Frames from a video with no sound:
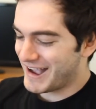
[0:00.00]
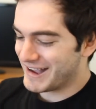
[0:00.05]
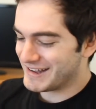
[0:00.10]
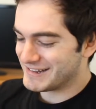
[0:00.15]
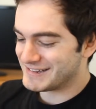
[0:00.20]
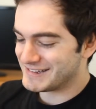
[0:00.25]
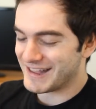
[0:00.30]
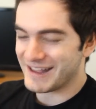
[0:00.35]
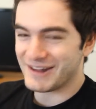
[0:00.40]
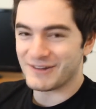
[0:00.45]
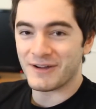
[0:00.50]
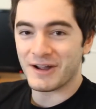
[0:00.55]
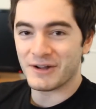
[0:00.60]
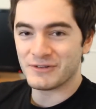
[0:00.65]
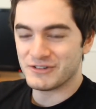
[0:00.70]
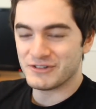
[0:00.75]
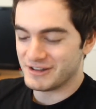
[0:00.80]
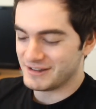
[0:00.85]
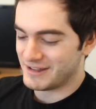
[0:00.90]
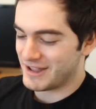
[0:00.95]
I say,
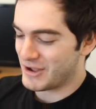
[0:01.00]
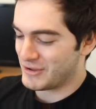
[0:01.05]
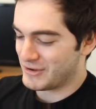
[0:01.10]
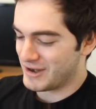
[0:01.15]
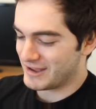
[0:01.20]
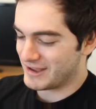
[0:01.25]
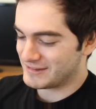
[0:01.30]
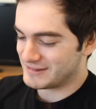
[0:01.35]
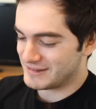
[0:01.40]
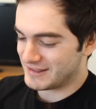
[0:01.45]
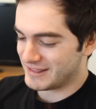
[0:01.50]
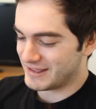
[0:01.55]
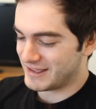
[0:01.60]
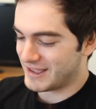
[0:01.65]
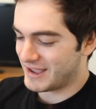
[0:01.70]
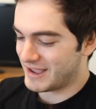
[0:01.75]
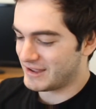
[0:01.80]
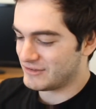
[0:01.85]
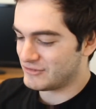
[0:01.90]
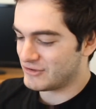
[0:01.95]
crouching down next to the
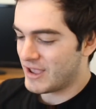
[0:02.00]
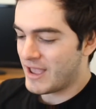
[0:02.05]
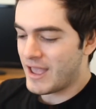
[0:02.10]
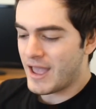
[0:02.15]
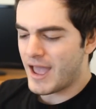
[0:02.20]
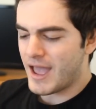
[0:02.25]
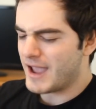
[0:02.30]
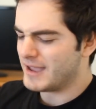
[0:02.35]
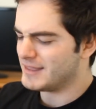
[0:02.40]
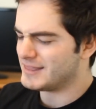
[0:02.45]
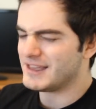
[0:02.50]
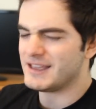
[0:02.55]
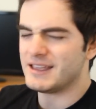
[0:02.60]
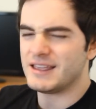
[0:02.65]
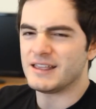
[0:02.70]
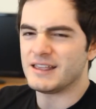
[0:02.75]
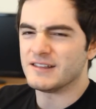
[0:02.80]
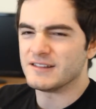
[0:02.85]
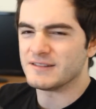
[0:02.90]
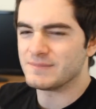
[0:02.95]
cage. I
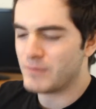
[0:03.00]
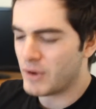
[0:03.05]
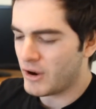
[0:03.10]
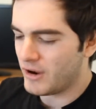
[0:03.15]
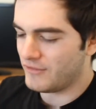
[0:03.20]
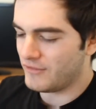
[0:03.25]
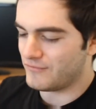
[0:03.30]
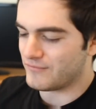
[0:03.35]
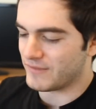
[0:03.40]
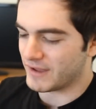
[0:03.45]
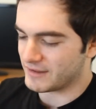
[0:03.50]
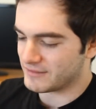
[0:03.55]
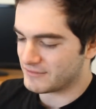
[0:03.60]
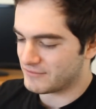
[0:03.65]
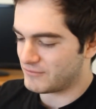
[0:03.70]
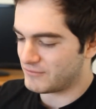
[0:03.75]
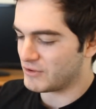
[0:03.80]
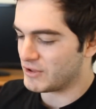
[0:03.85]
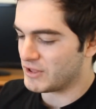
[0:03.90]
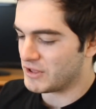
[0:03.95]
think he is
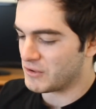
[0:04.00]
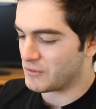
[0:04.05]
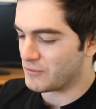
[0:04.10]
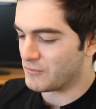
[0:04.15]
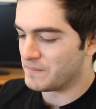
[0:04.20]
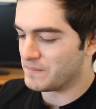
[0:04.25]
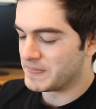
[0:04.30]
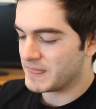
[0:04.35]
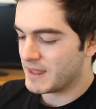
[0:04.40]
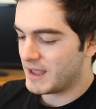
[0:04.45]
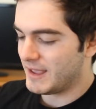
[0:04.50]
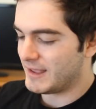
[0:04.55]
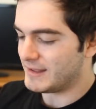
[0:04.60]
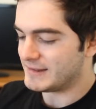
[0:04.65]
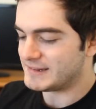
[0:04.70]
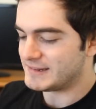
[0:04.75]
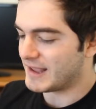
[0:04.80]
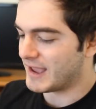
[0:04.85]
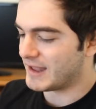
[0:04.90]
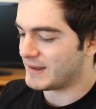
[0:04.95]
perfect for you,
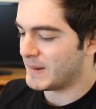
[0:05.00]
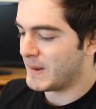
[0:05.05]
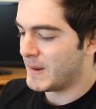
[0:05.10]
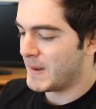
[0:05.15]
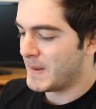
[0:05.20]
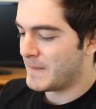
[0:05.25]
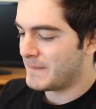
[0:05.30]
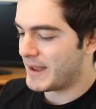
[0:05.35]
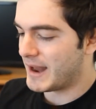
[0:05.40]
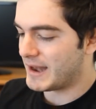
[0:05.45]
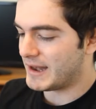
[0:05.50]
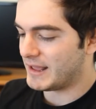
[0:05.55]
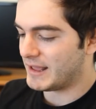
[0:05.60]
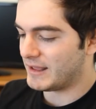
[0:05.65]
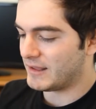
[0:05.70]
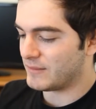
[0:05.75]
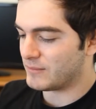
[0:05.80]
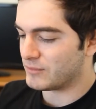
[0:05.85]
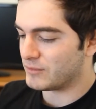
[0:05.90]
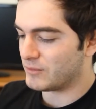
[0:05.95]
he said,
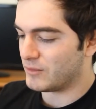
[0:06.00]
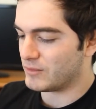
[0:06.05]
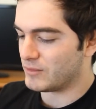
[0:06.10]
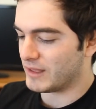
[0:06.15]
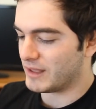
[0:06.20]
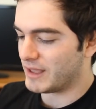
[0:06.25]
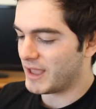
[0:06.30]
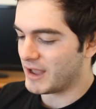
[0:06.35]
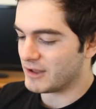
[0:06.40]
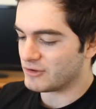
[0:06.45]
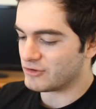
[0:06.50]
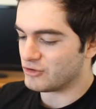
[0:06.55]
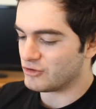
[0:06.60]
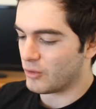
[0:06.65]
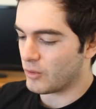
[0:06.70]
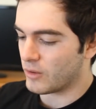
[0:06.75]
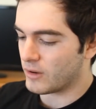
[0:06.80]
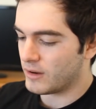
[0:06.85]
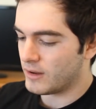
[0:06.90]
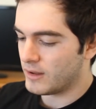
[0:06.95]
petting him through the cage
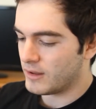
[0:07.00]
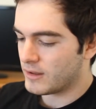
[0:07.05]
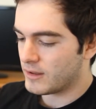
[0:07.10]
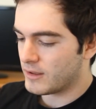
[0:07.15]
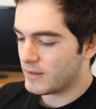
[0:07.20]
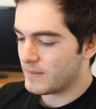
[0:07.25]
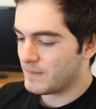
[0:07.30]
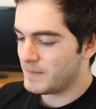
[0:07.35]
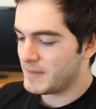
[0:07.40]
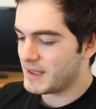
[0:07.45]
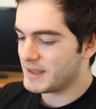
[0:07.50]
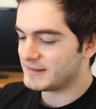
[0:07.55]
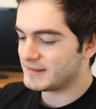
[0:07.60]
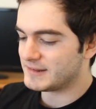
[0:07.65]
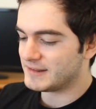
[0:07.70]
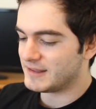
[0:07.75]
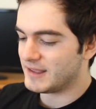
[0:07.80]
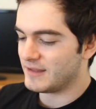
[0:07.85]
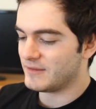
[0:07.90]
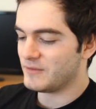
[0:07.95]
door.
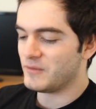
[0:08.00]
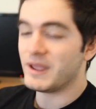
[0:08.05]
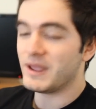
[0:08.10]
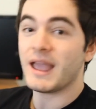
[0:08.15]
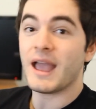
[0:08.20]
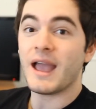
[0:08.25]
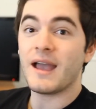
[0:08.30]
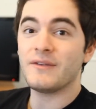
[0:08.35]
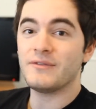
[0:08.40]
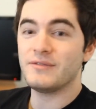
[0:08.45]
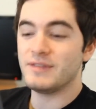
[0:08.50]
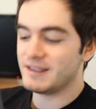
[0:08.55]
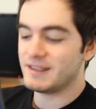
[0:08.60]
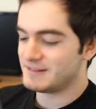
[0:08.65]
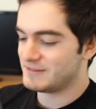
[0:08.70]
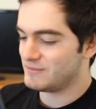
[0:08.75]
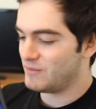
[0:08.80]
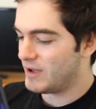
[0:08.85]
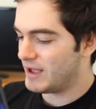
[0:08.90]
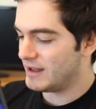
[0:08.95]
Miss, can we have
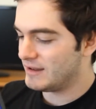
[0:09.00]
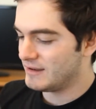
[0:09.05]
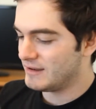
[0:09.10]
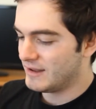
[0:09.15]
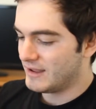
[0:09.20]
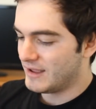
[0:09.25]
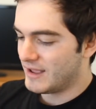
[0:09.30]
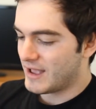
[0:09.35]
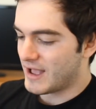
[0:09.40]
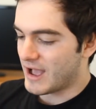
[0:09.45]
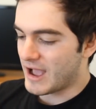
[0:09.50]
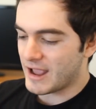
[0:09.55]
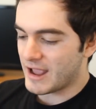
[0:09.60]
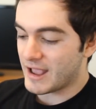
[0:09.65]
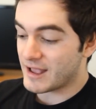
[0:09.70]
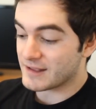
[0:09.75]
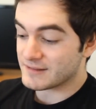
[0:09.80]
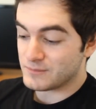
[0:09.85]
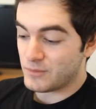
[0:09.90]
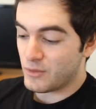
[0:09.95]
this one? I
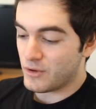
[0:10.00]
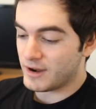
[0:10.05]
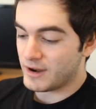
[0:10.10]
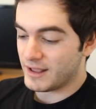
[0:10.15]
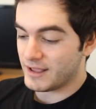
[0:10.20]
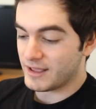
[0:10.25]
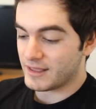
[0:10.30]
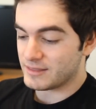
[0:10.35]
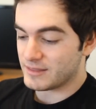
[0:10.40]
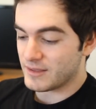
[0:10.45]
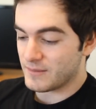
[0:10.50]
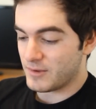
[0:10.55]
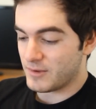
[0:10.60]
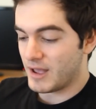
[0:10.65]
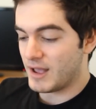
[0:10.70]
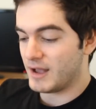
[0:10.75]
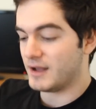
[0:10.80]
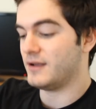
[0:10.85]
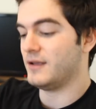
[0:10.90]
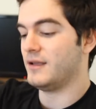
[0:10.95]
asked, pointing at the
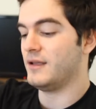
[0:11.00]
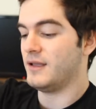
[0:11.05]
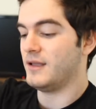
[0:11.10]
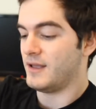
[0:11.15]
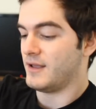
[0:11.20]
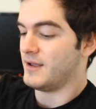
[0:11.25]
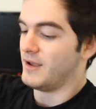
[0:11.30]
pug.